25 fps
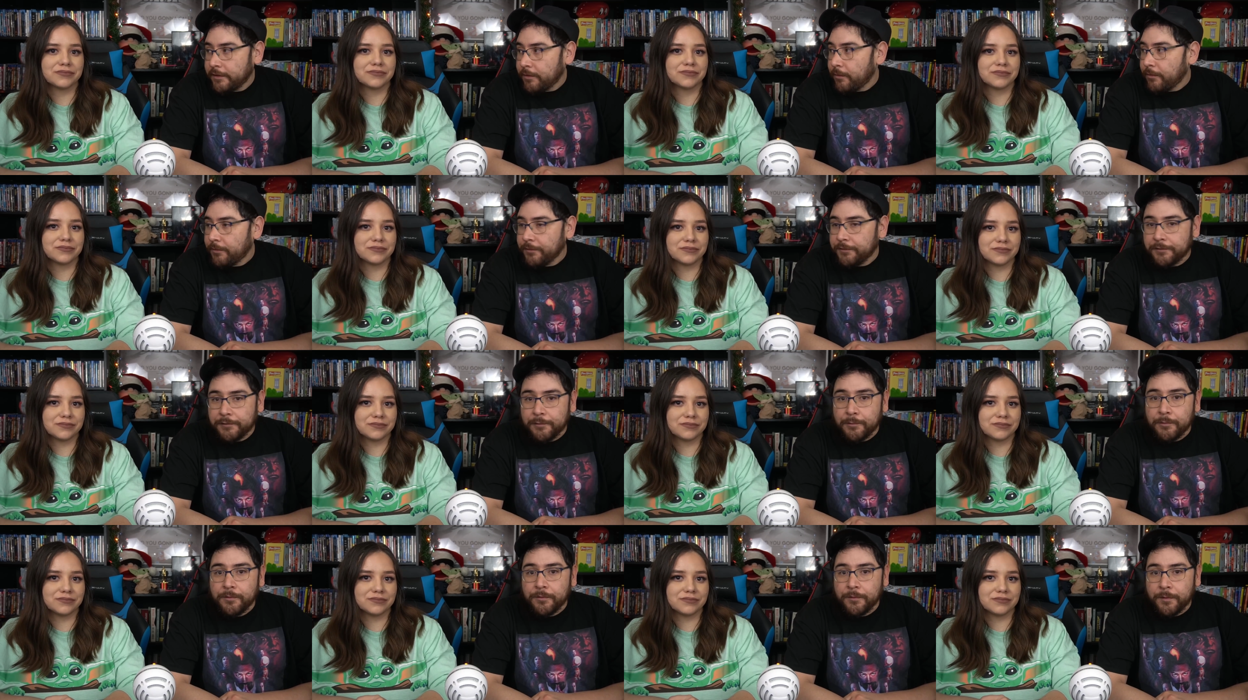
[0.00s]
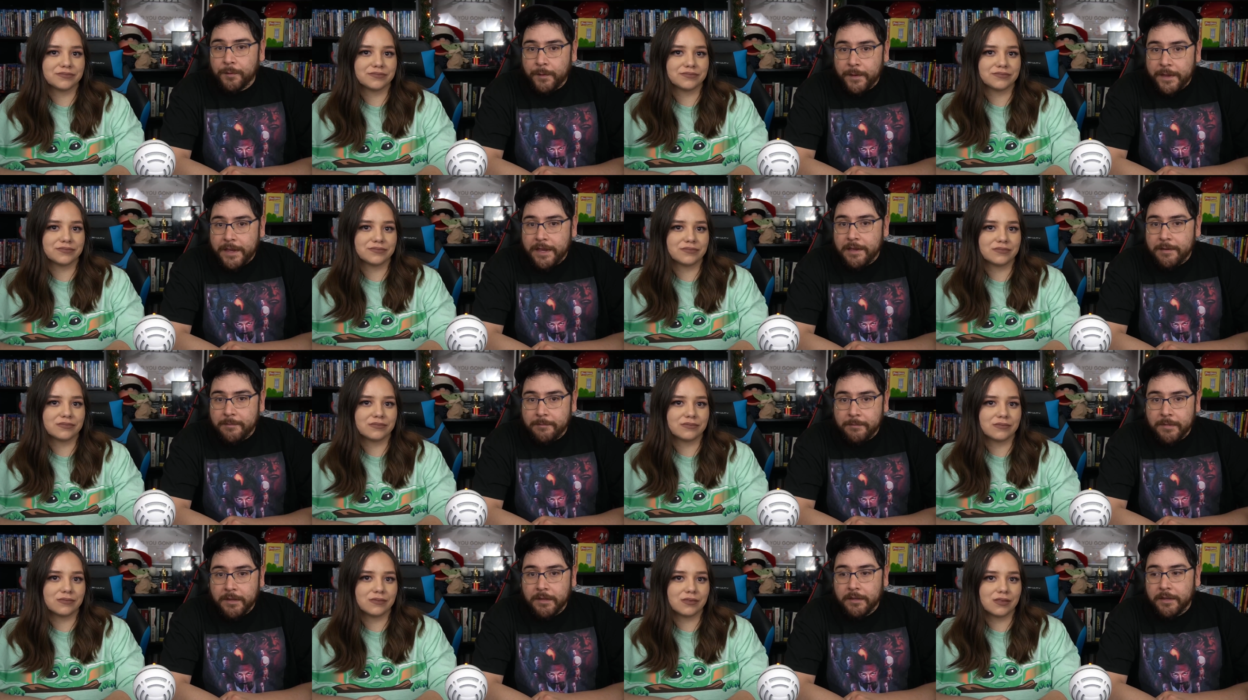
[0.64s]
Speaker 1: the old school
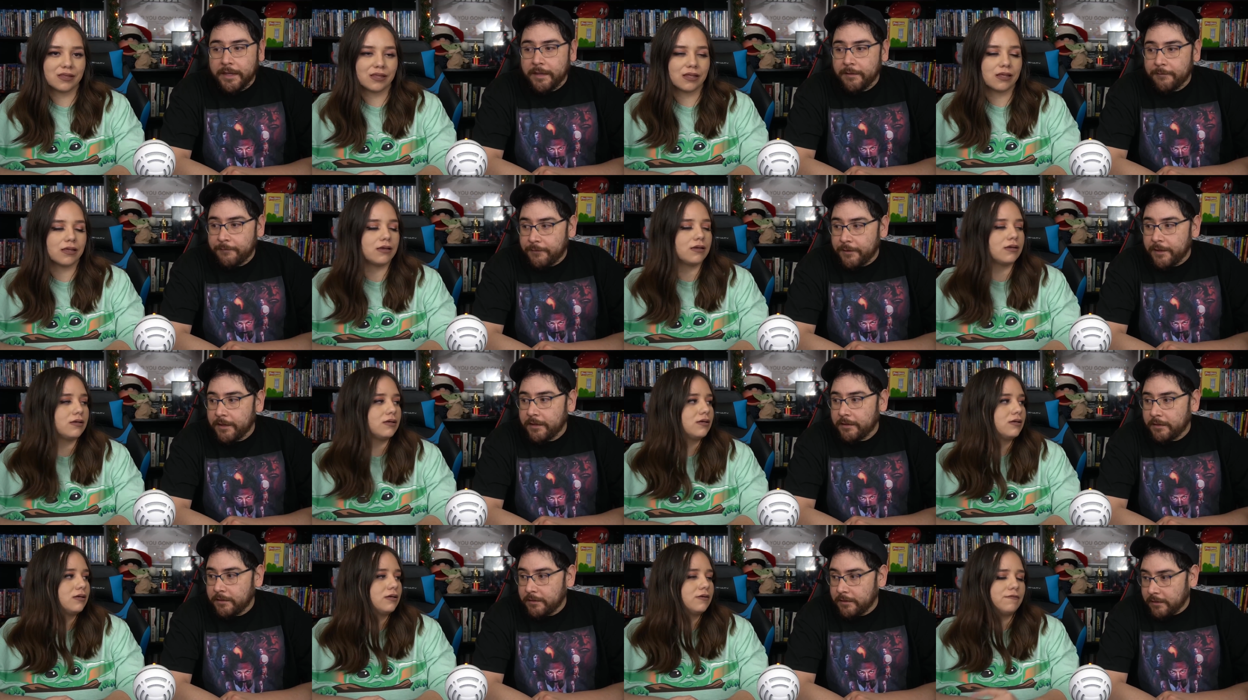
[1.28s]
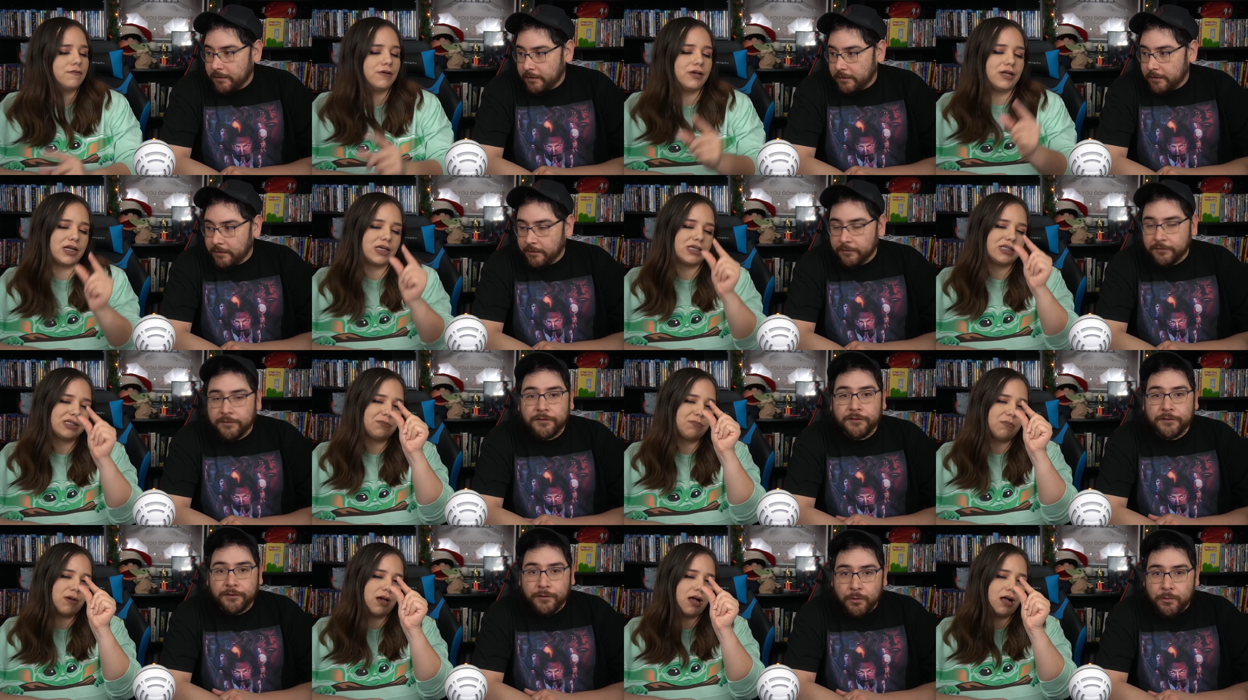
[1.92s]
theme if it
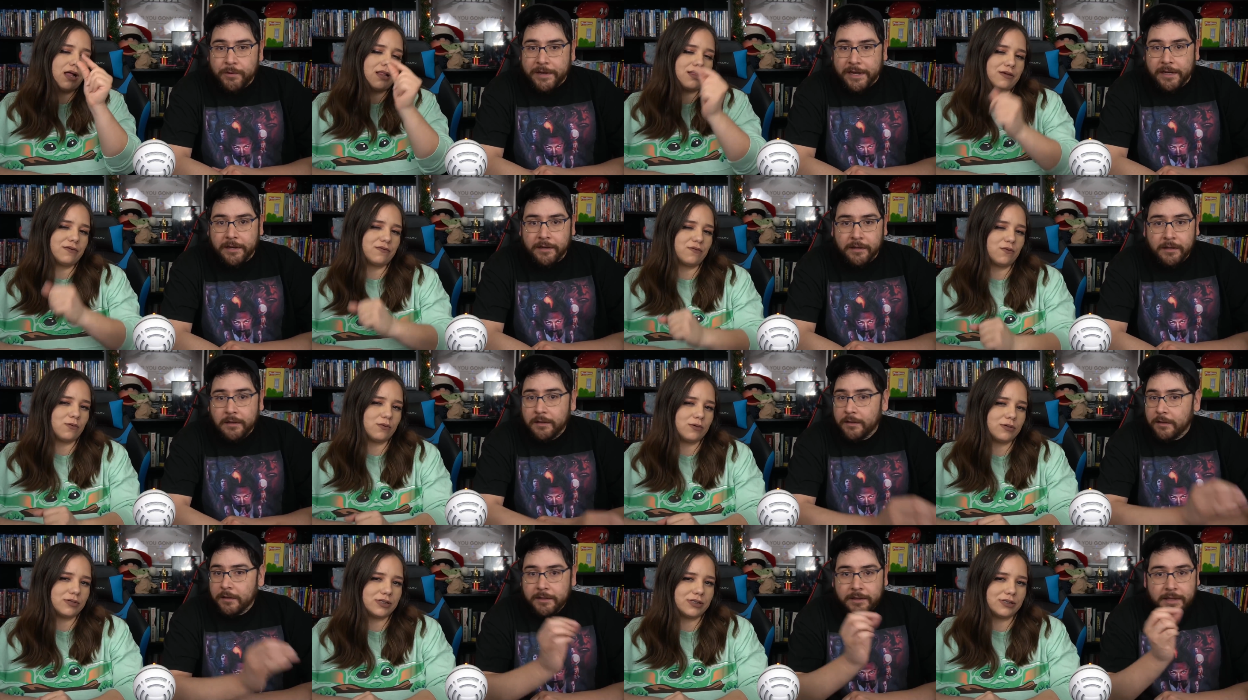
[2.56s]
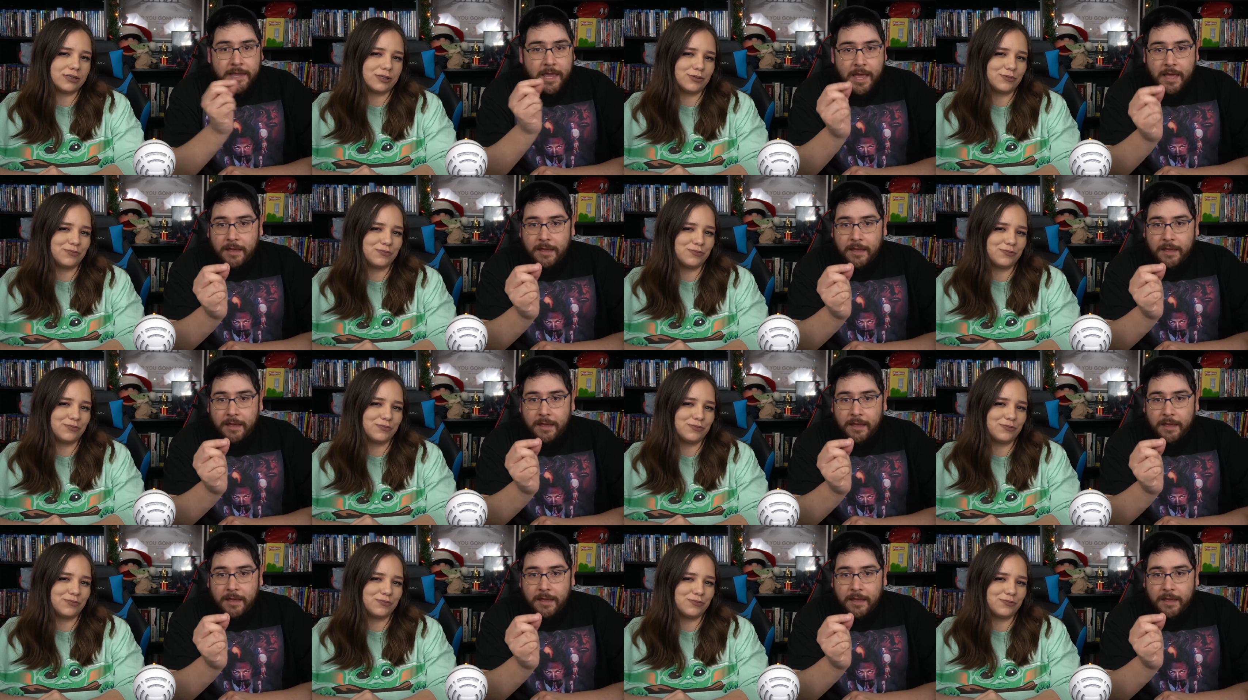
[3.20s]
very is small, suiting. of course.